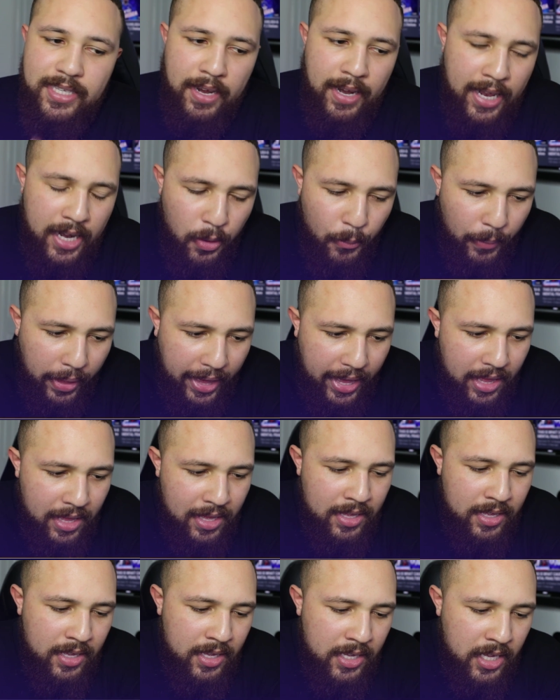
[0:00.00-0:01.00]
And in a way,
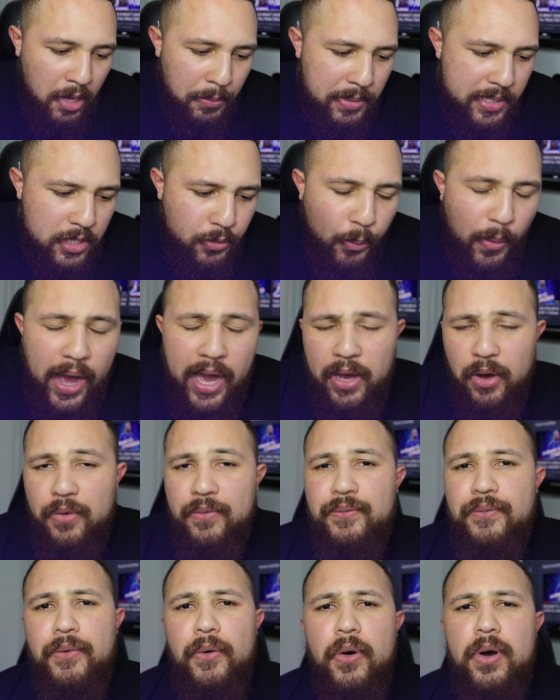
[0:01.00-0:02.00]
it was quite
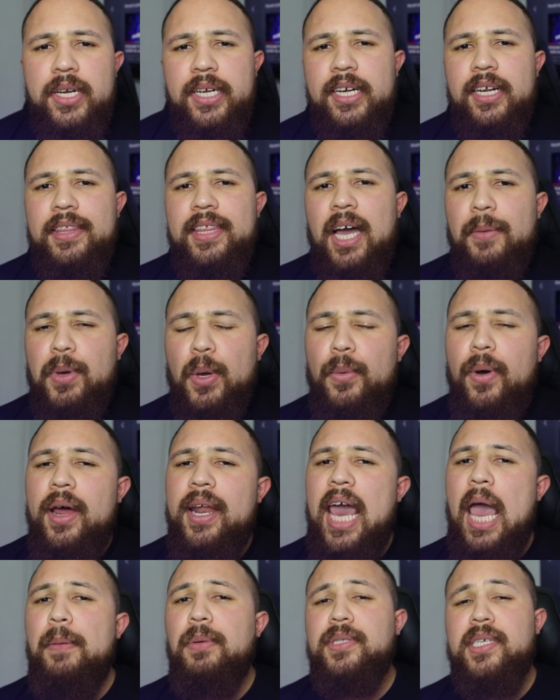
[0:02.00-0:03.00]
unfortunate that we
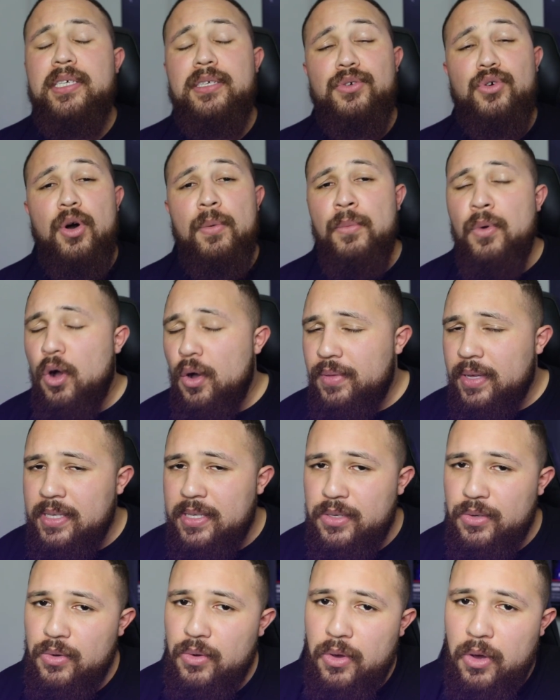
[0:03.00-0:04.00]
weren't able to score more than
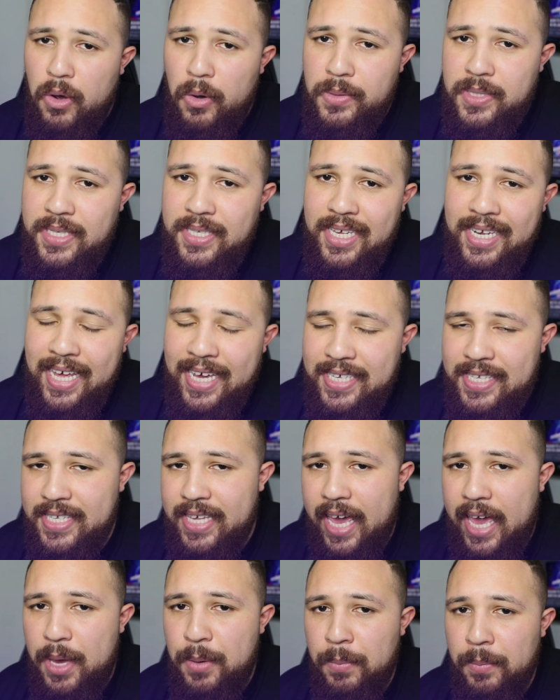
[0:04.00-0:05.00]
two goals in today's
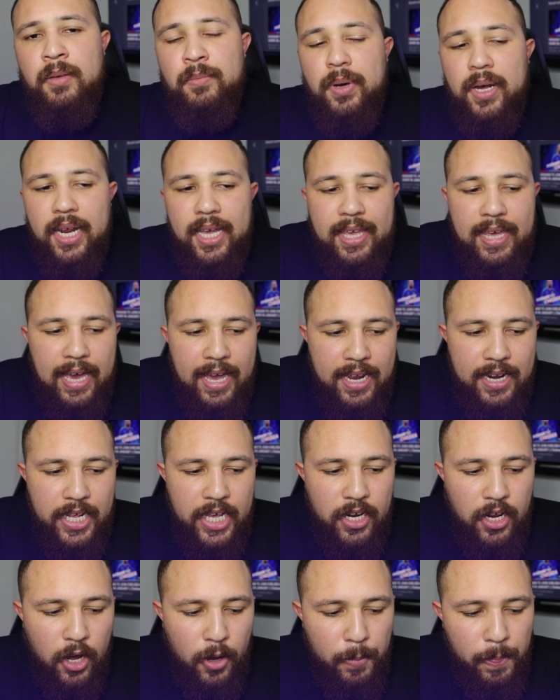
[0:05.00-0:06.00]
game. But again,
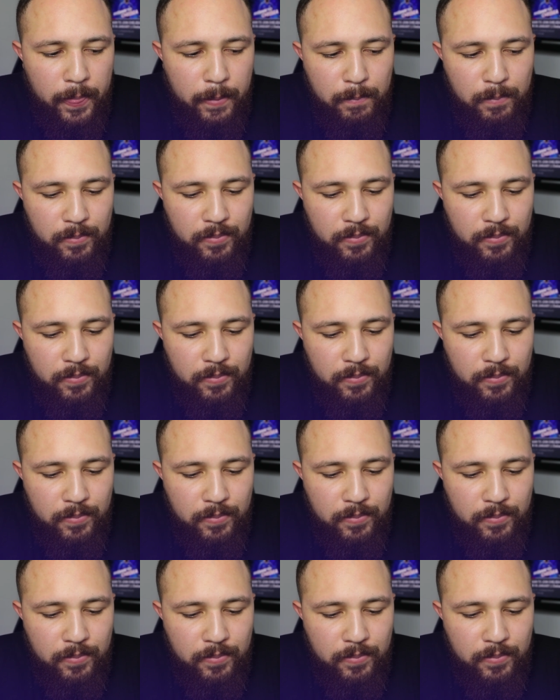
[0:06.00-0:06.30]
you know,